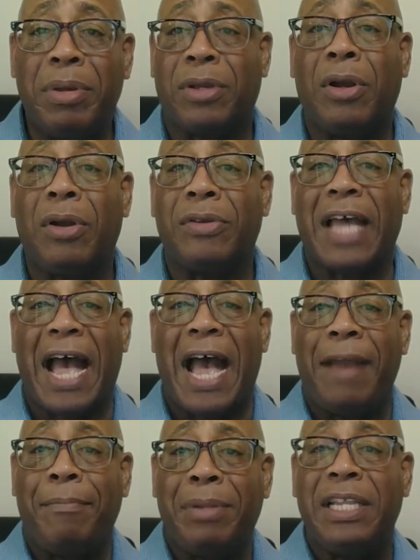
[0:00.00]
Because
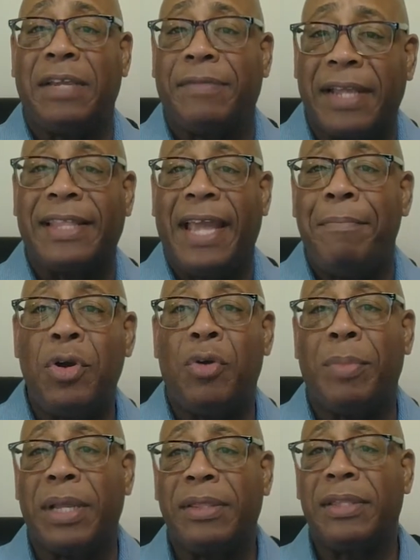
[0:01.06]
I believe that that
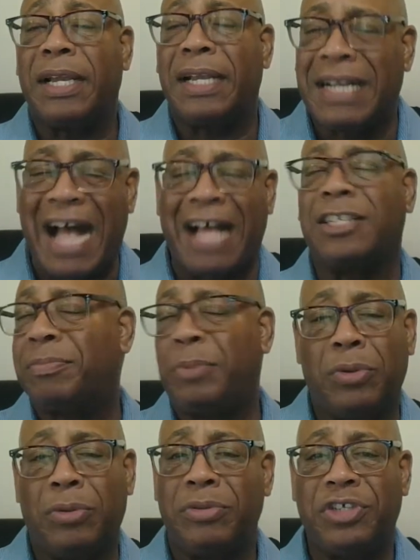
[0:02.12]
moment, the
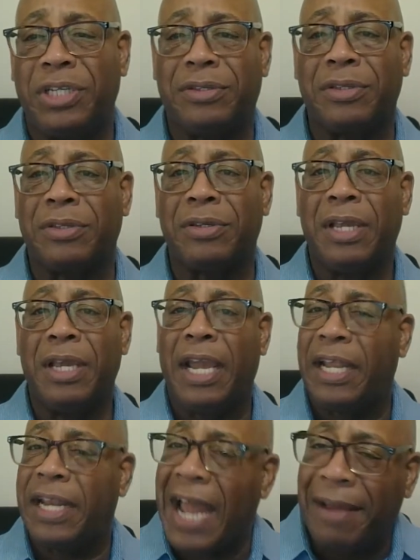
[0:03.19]
gospel of Jesus,
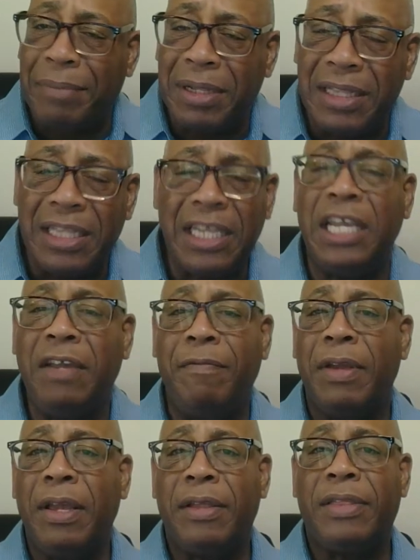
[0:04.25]
and I
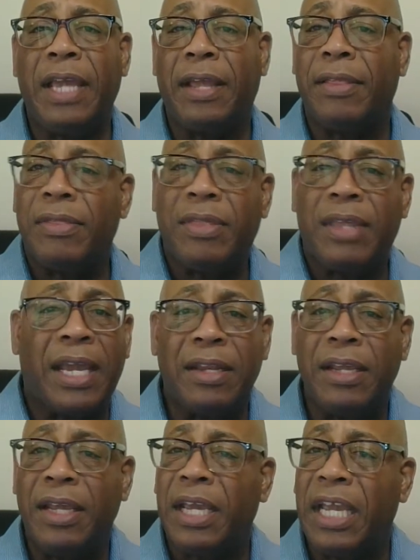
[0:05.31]
believe that
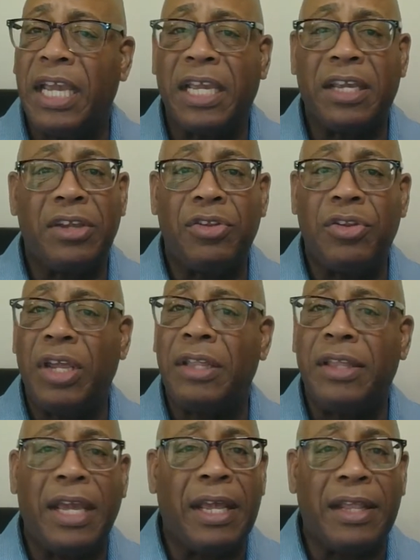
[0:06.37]

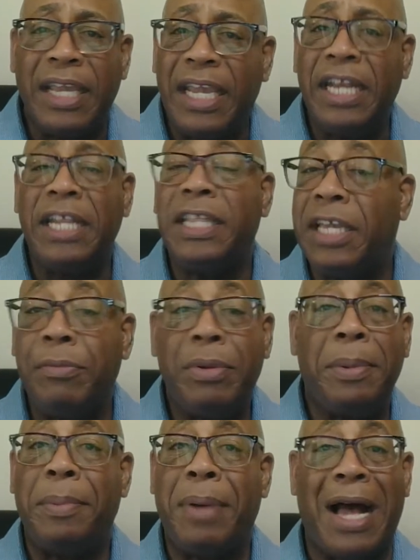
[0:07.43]
anything
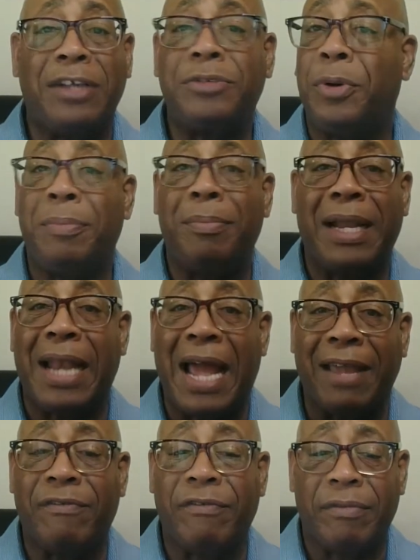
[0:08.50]
would be possible in my
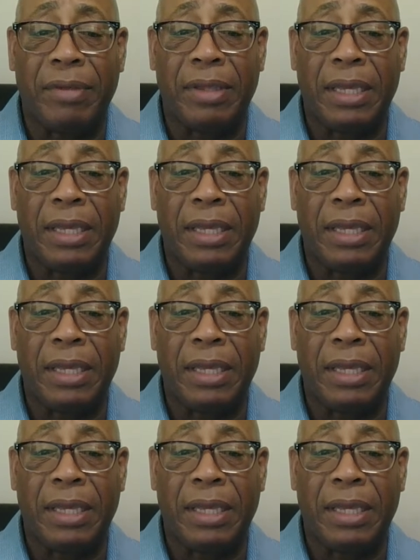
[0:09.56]
life.